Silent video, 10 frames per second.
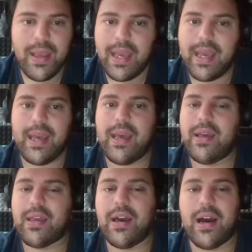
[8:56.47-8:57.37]

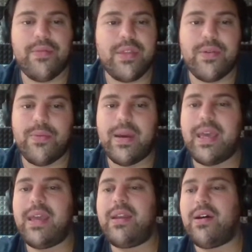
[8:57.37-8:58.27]
Gone with the
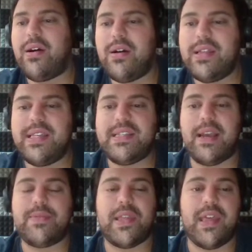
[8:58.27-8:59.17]
Wind, all these
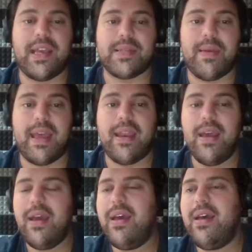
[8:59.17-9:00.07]
types of things, man.
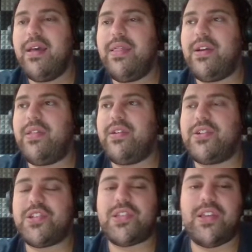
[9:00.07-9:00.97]

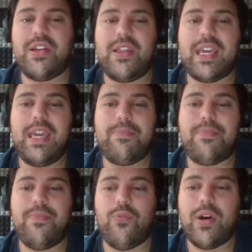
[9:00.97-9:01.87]
They keep
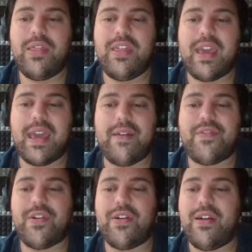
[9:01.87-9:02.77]
one thing
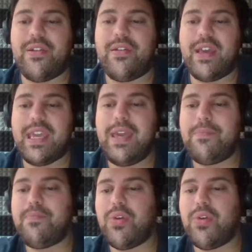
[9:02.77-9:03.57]
after another. They keep